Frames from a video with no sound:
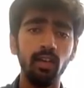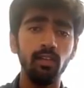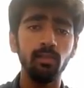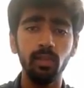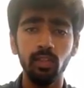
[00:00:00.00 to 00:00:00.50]
I
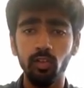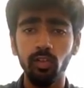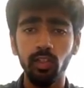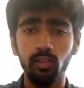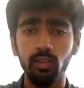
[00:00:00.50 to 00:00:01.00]
will be
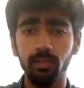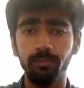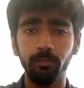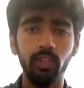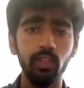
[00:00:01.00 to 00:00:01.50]
showing you the
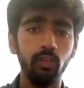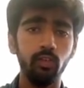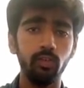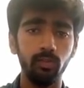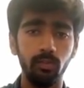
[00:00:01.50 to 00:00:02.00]
video
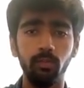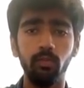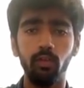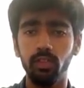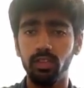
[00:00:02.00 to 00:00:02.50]

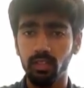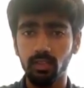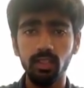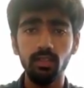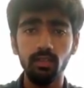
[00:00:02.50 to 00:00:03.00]
of the
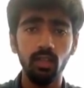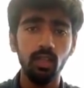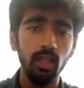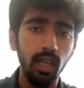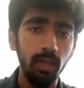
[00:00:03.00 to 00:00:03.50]
testing
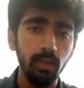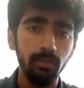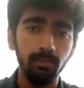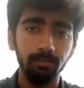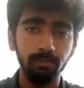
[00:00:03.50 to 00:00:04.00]
lab.
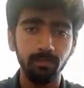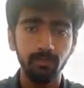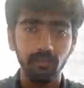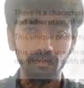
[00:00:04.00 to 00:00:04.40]
To